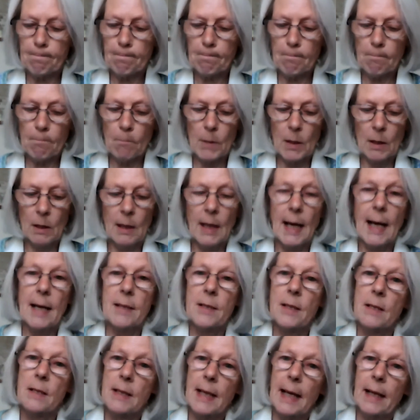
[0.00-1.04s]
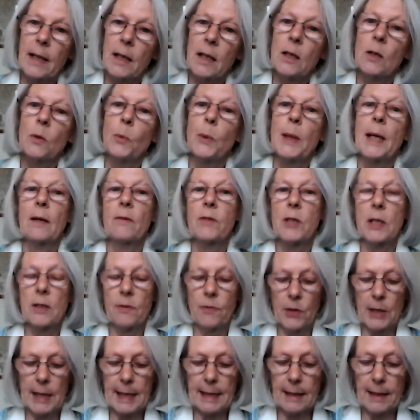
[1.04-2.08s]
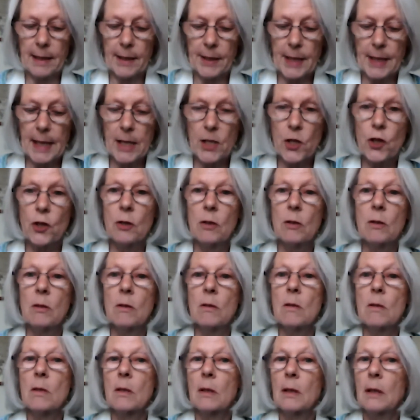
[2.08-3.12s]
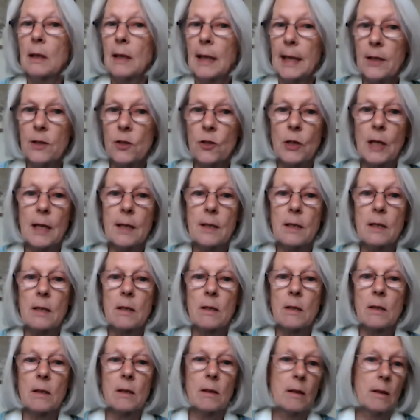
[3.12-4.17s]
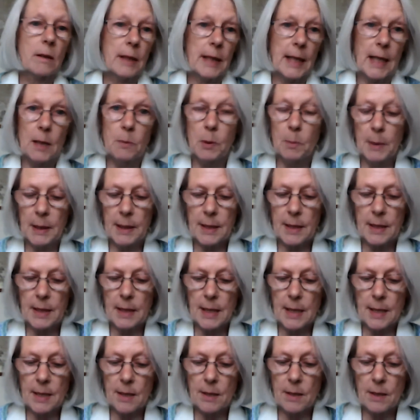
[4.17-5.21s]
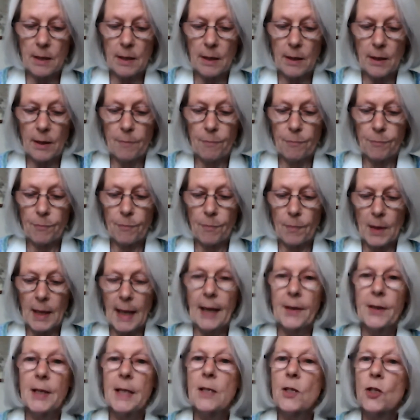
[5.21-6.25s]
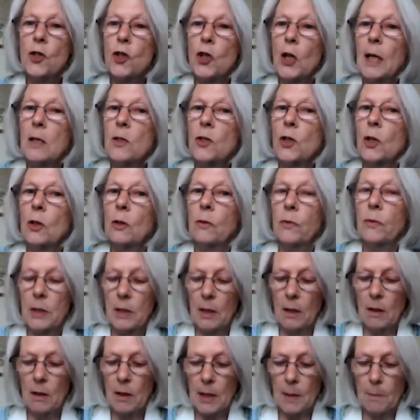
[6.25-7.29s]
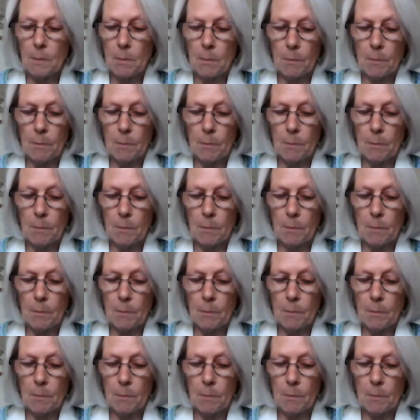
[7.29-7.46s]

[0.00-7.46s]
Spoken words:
As a Sangha, we have different inclinations, interests, capabilities, and these change over time.